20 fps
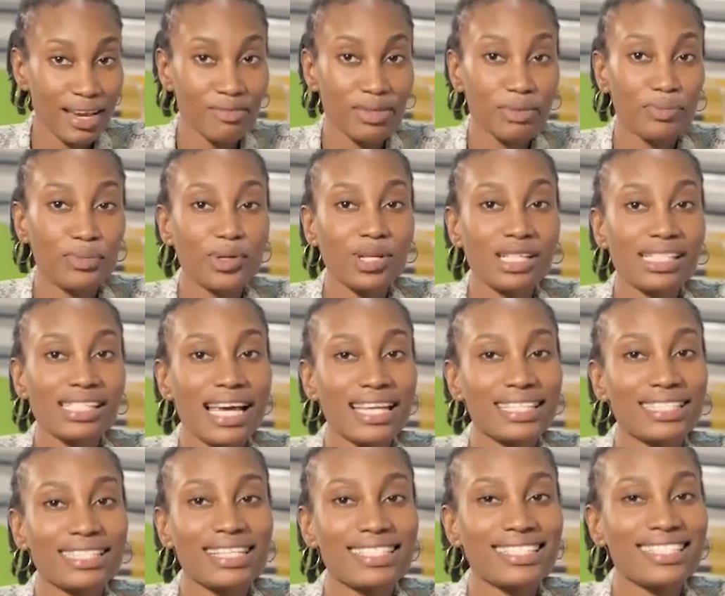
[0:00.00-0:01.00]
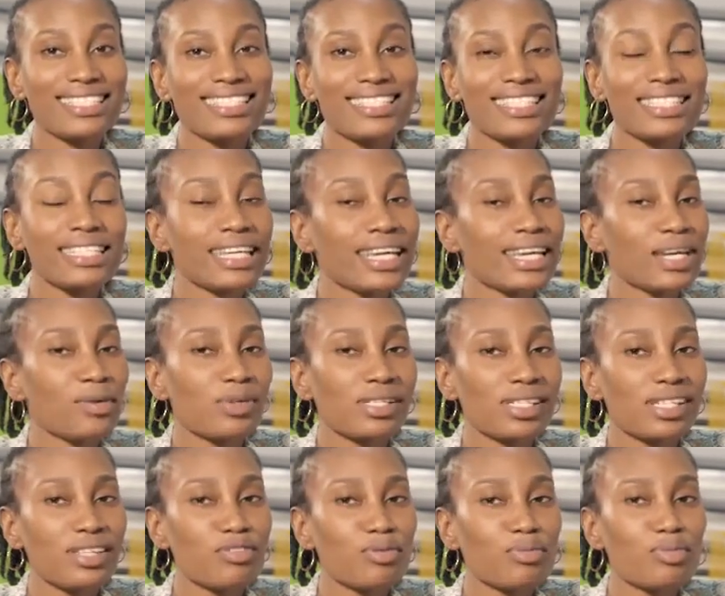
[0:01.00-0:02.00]
reports had it that the D E A
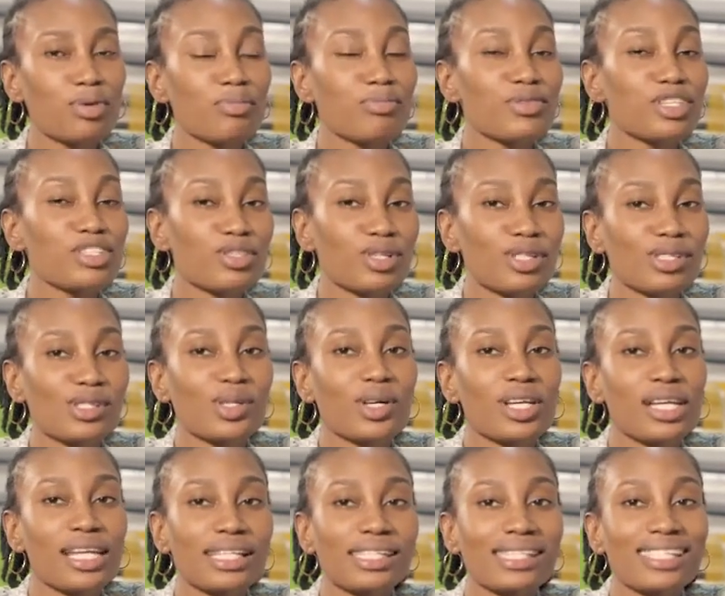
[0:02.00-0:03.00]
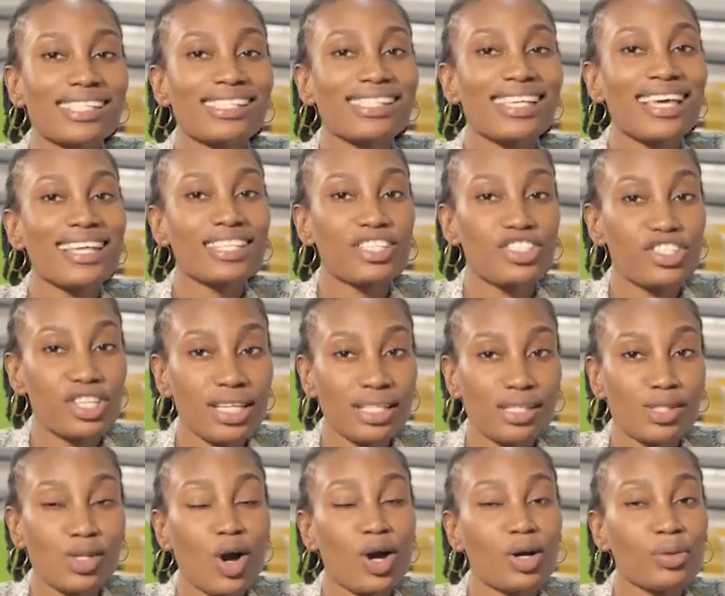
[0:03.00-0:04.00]
was given permission to collect
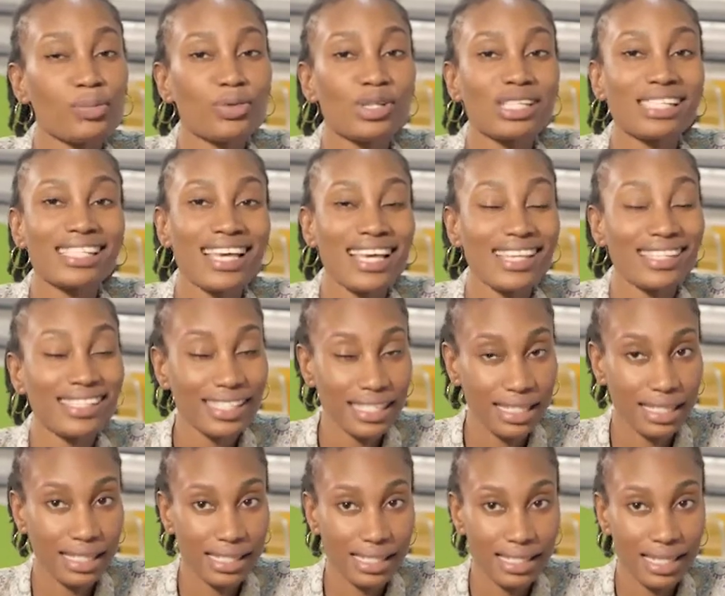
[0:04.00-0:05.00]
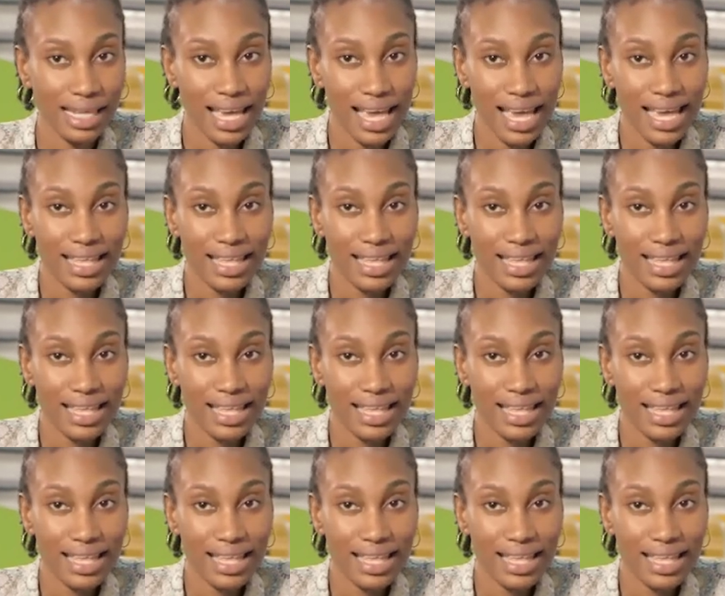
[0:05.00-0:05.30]
intelligence on protesters.